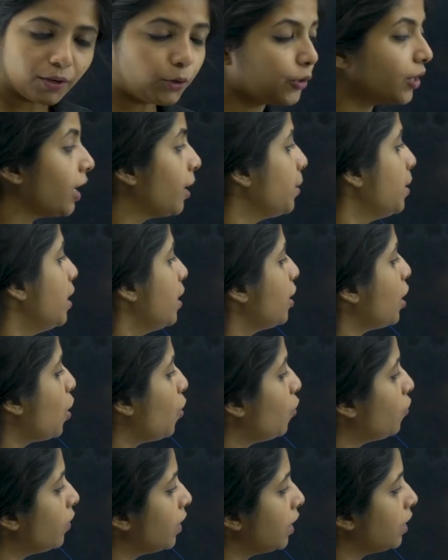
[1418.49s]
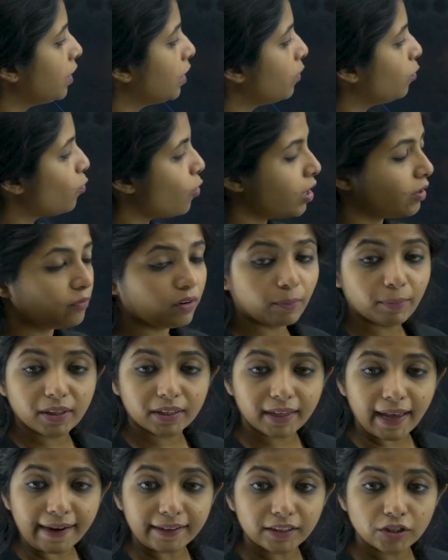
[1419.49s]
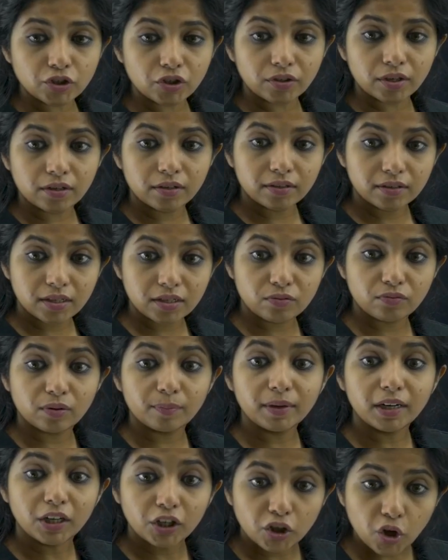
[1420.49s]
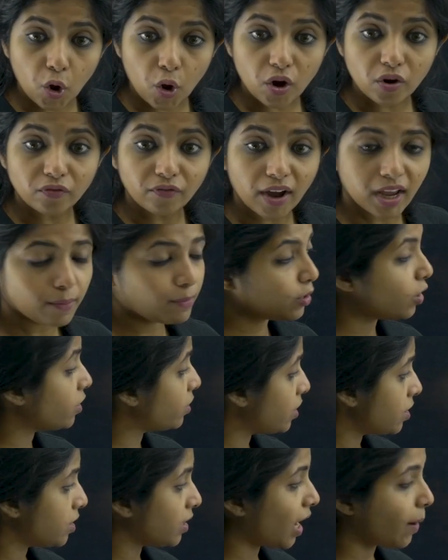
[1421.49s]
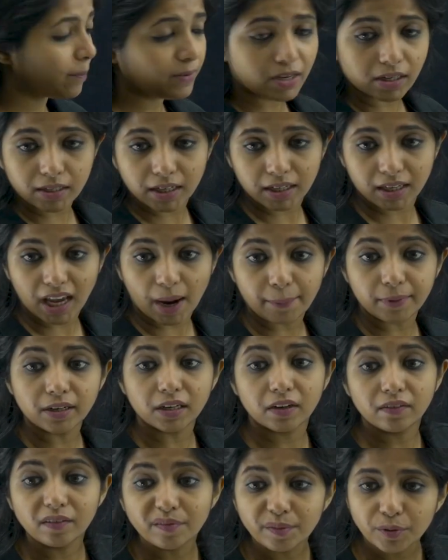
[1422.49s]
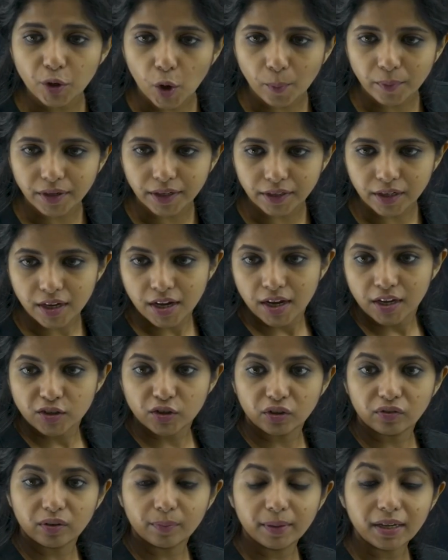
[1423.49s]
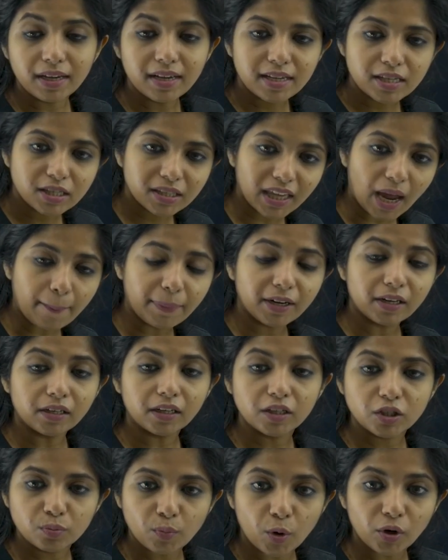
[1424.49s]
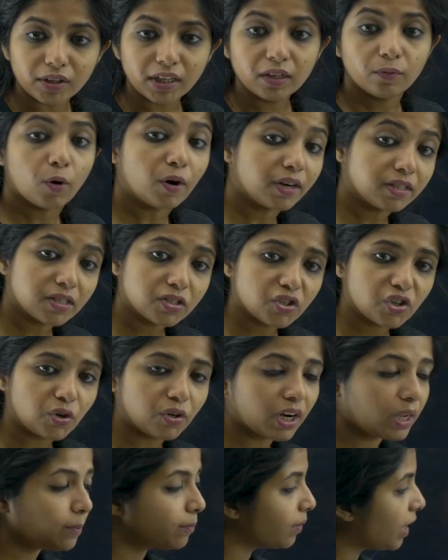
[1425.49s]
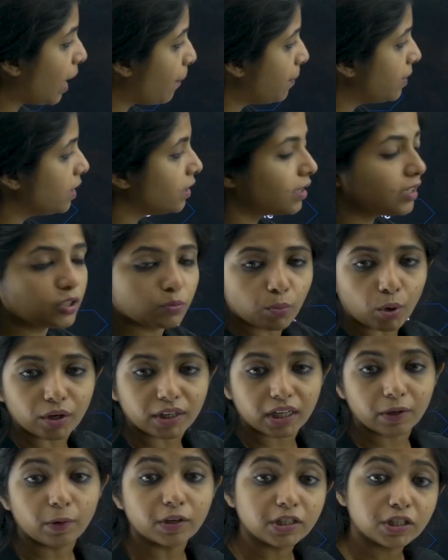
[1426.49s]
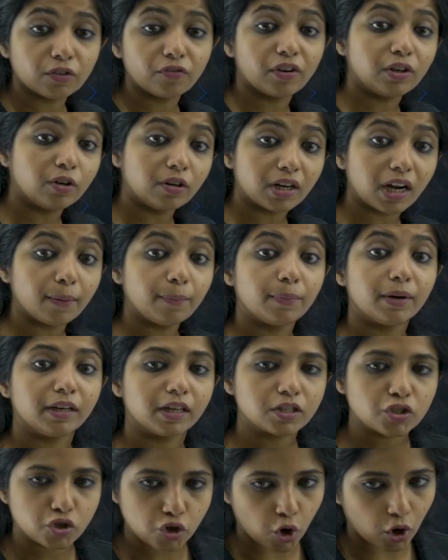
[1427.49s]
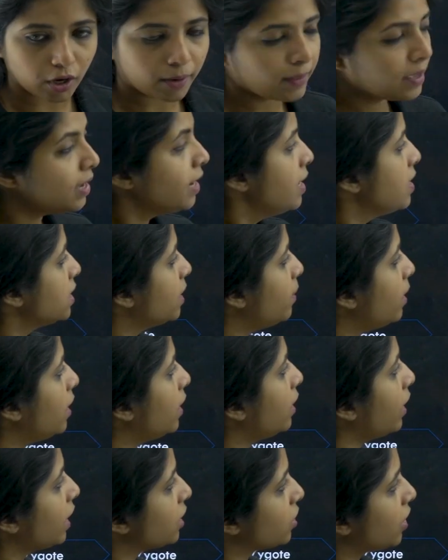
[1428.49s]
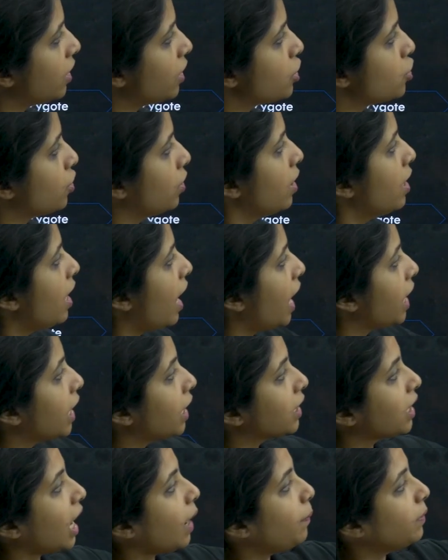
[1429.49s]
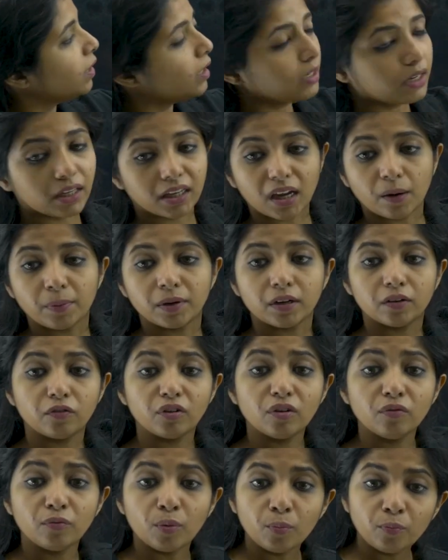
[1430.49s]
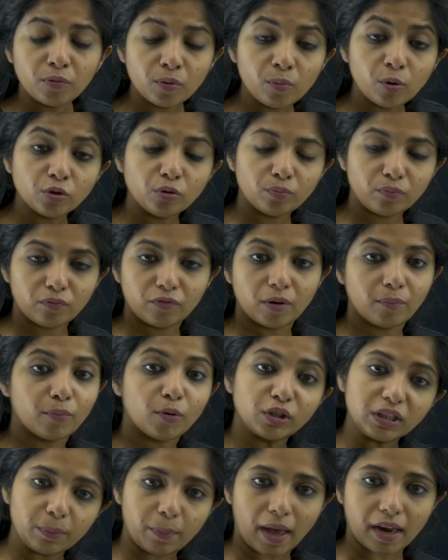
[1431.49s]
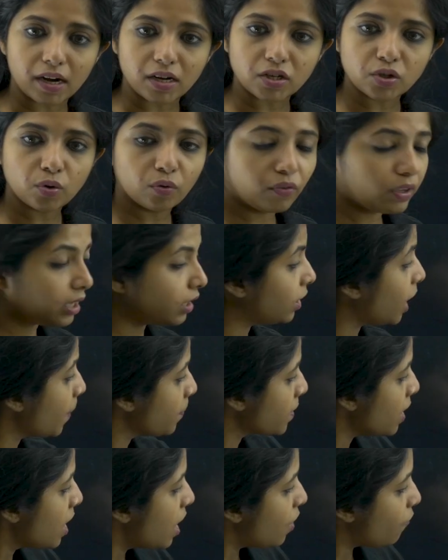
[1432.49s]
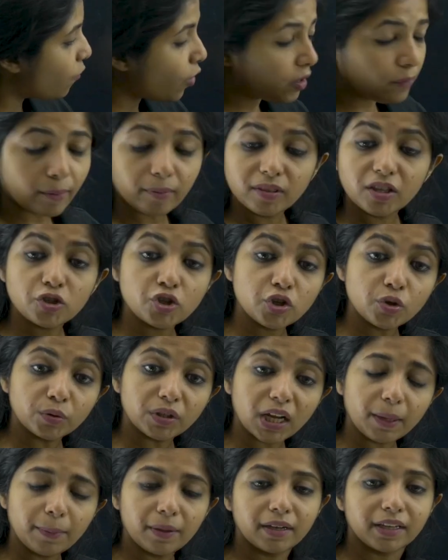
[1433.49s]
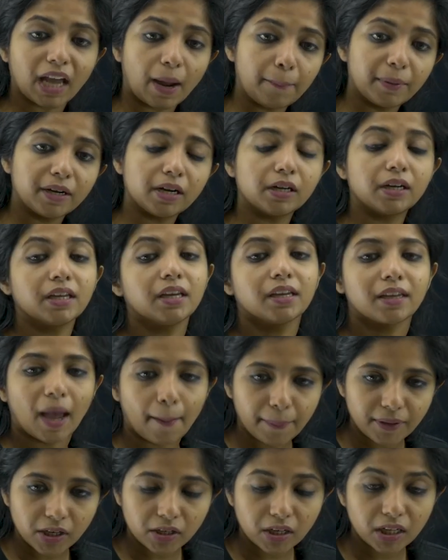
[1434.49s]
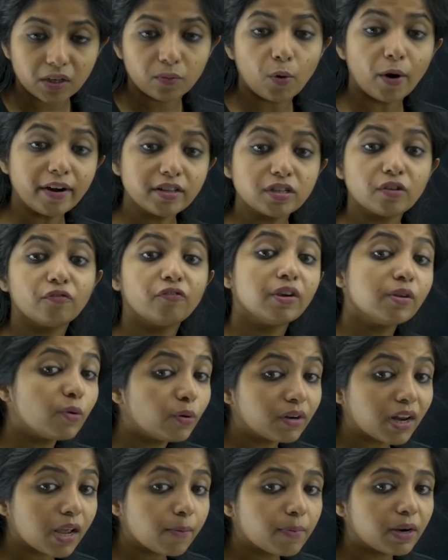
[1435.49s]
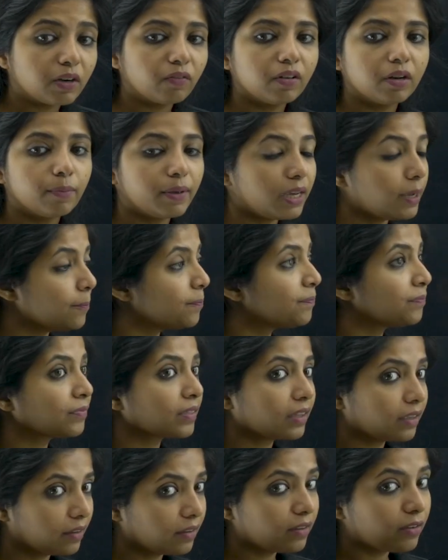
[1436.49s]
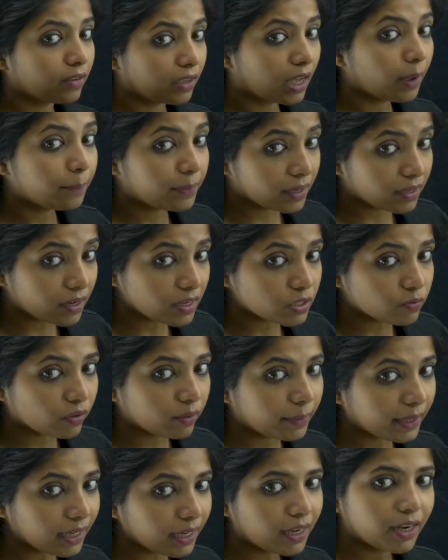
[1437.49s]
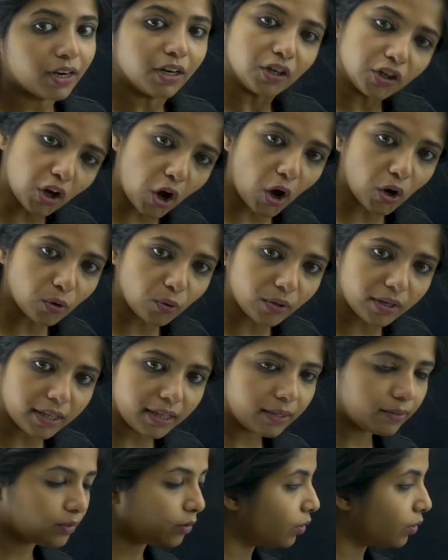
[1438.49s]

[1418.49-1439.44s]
Okay, now over here what will be the character, children? This will be tall. Why? Because this is capital T. Capital T will be dominant. So it will be capital T small t. What is the genotype? Capital T small t. What is the phenotype? It is tall. Similarly, next condition, I get capital T from both the parents. Over here, what will be the genotype? Capital T, capital T. What is the phenotype? It will be, appearance will be tall only.